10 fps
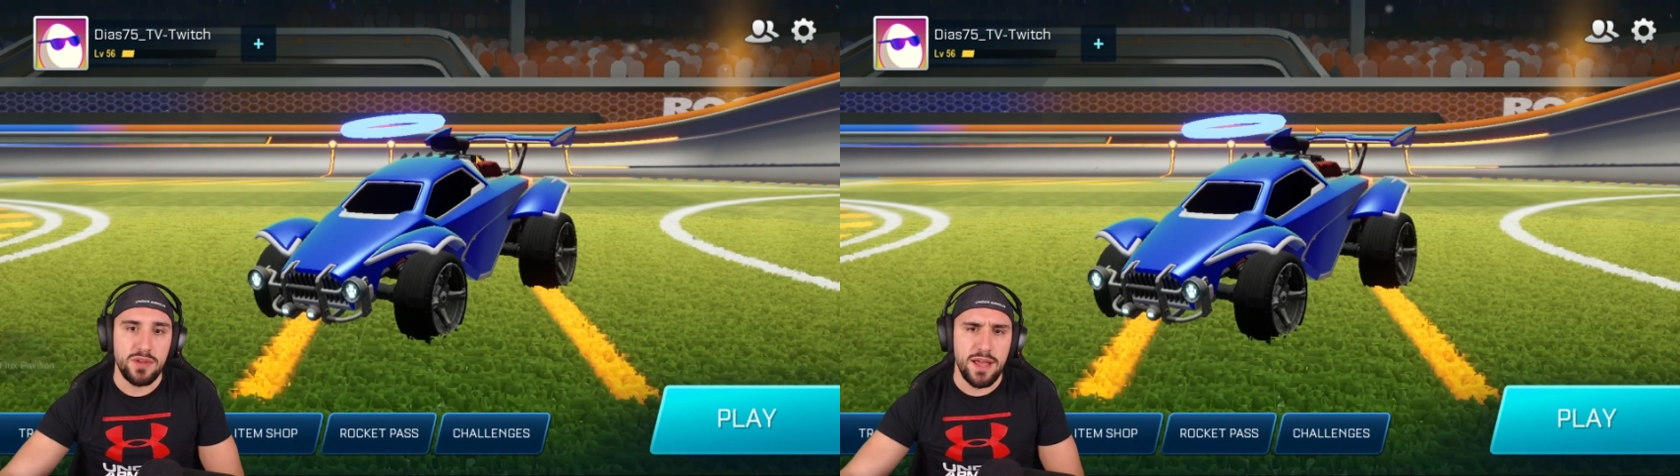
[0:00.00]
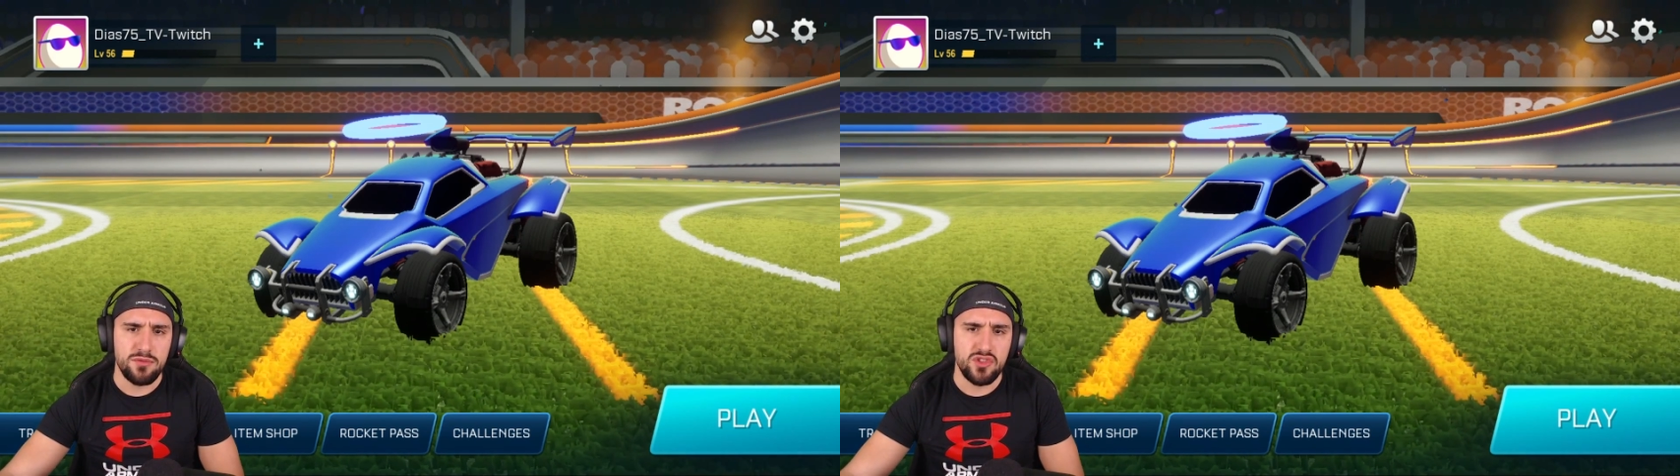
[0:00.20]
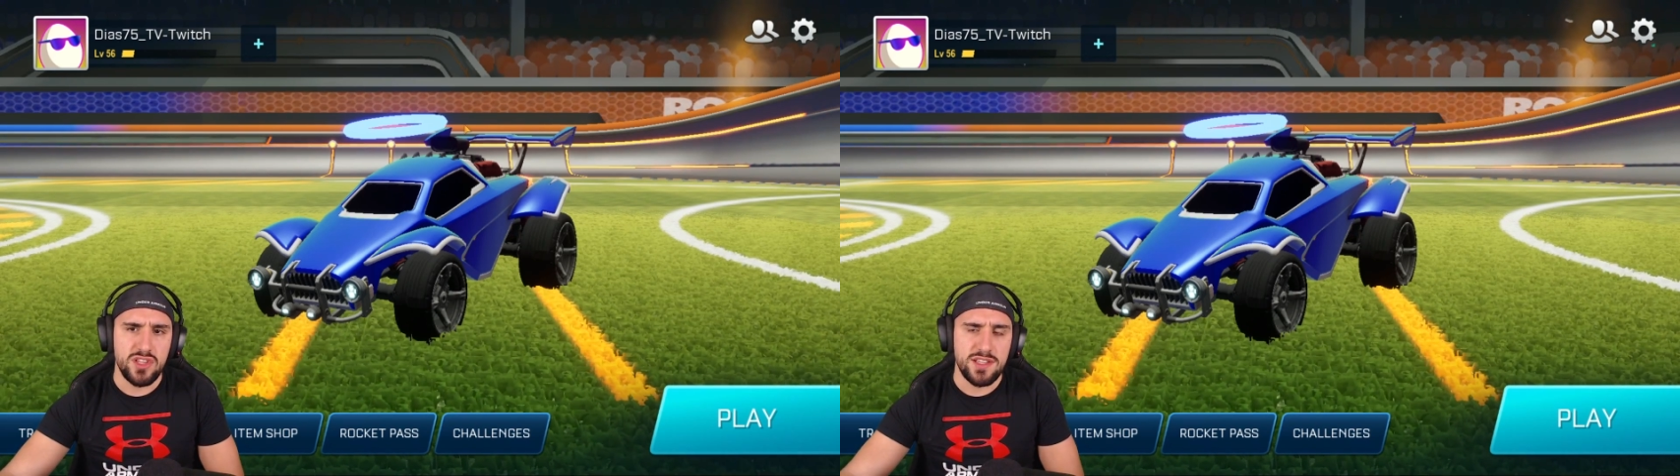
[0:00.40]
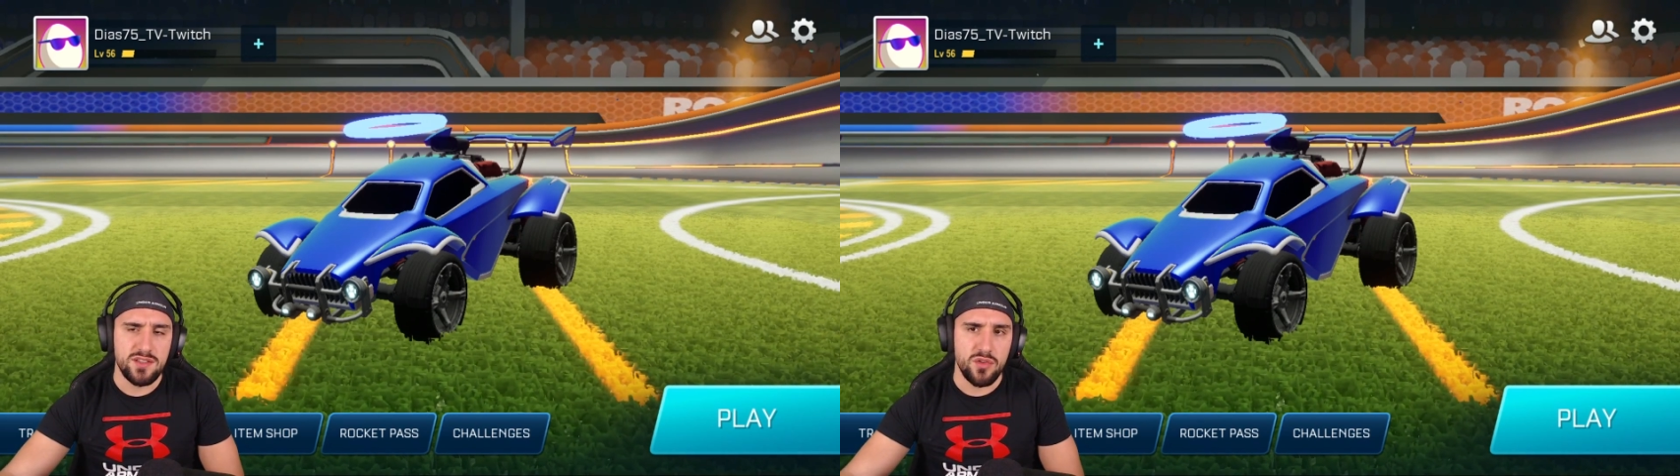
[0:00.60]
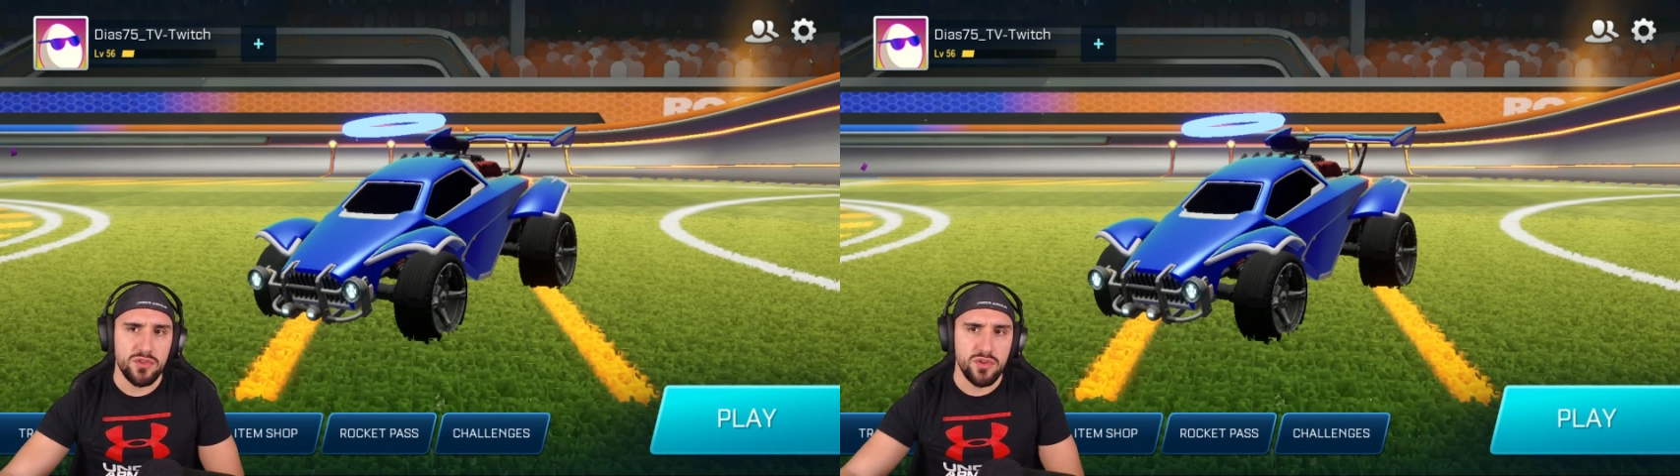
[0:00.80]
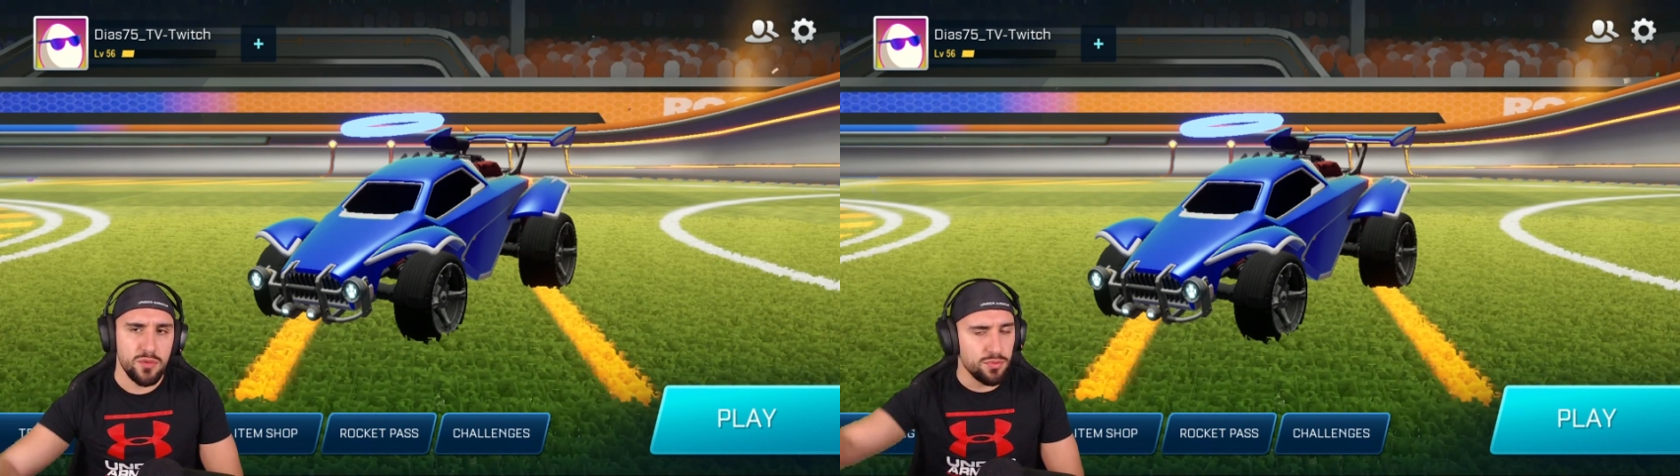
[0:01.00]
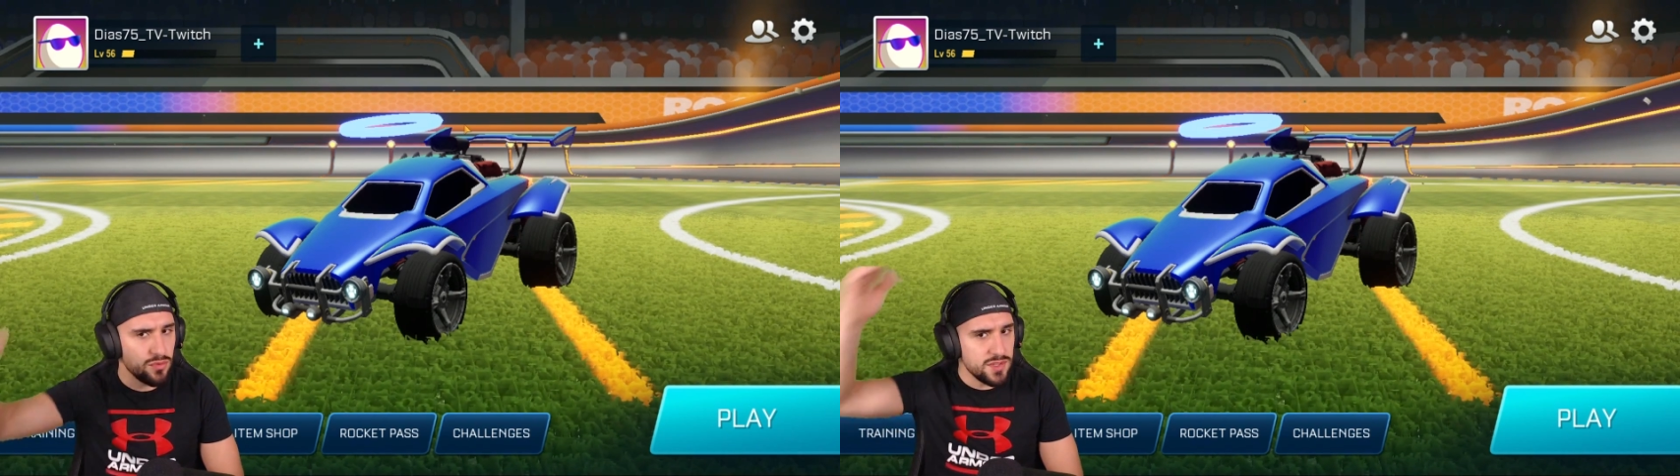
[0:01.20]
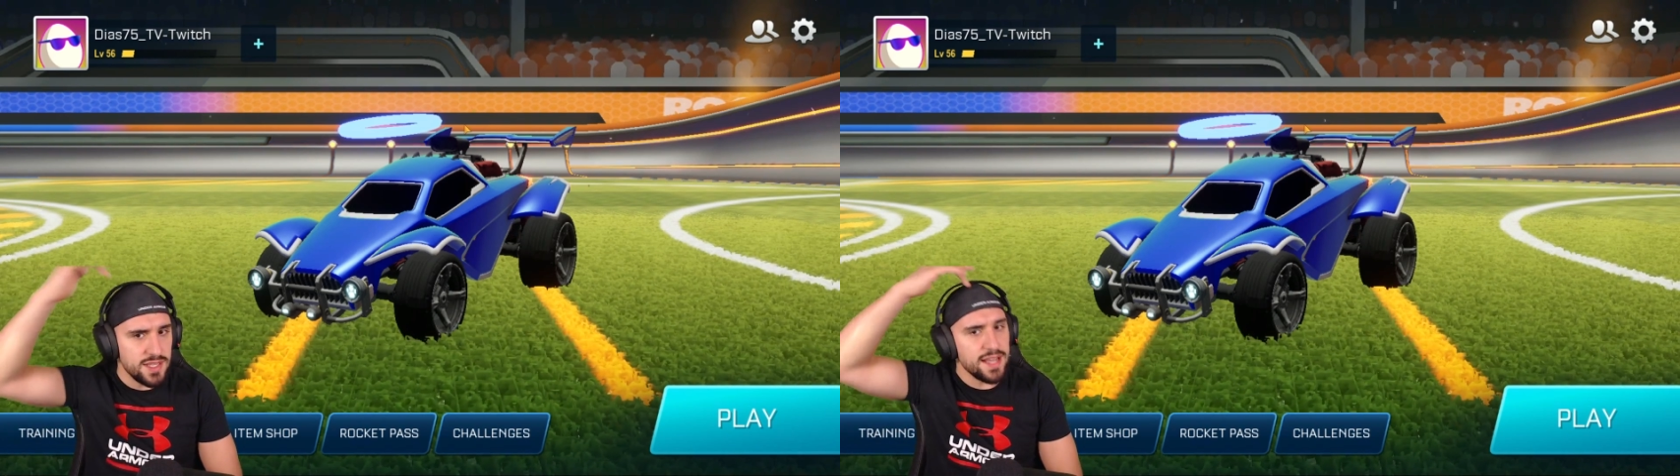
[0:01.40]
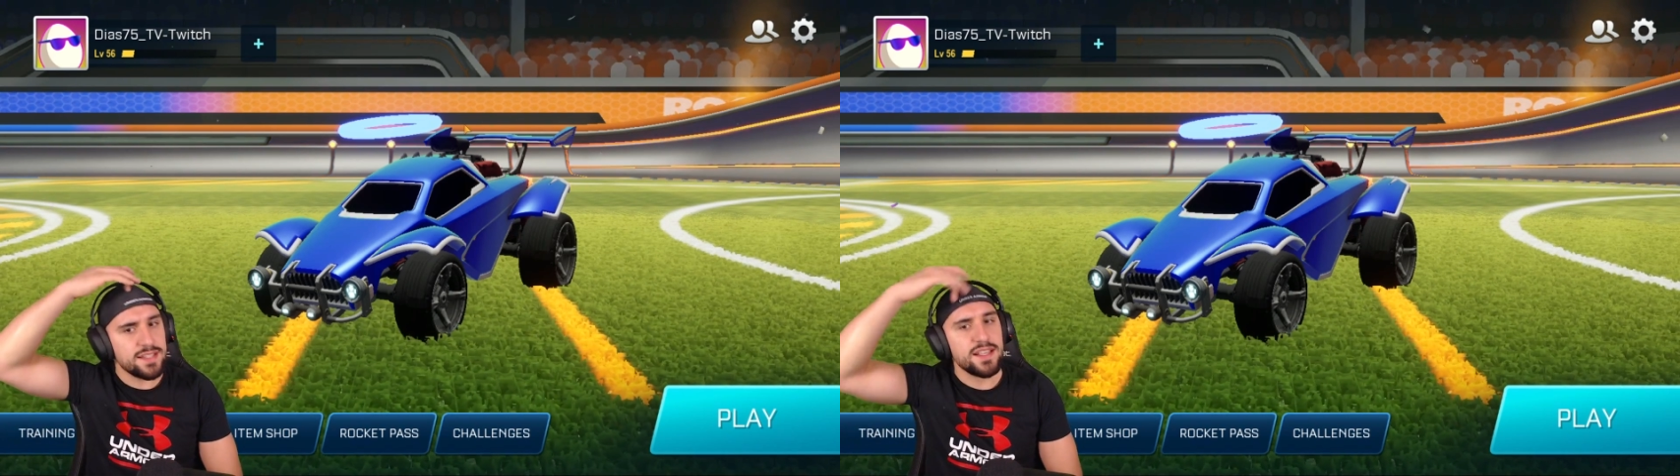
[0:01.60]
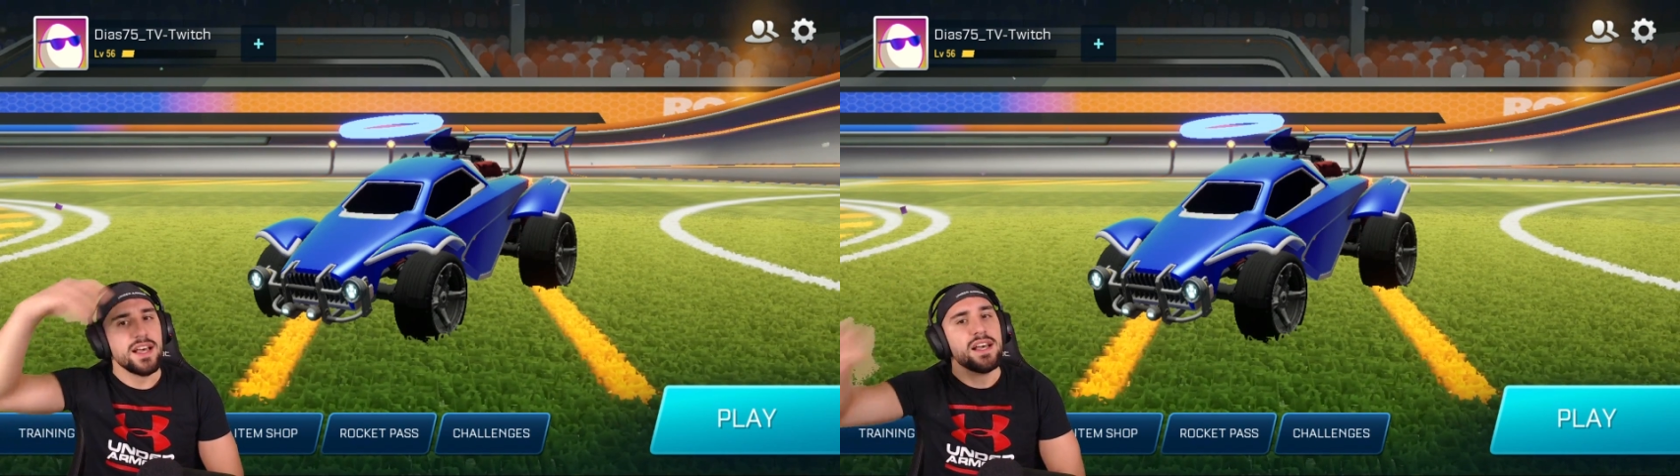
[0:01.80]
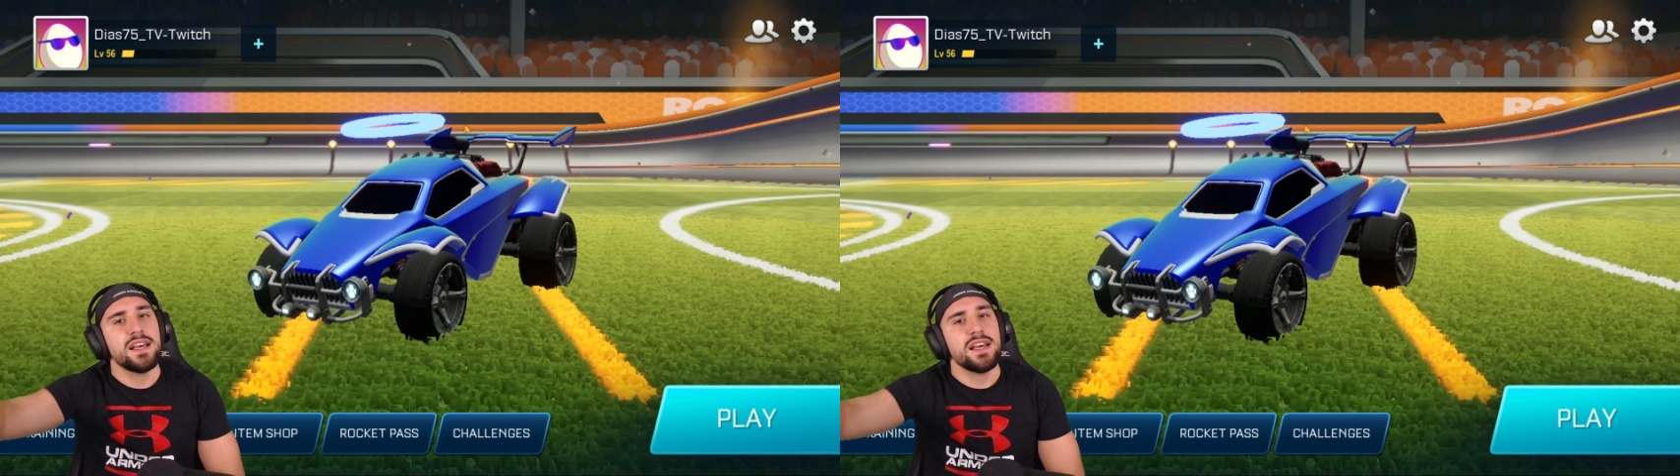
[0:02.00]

launch this on your BlueStacks,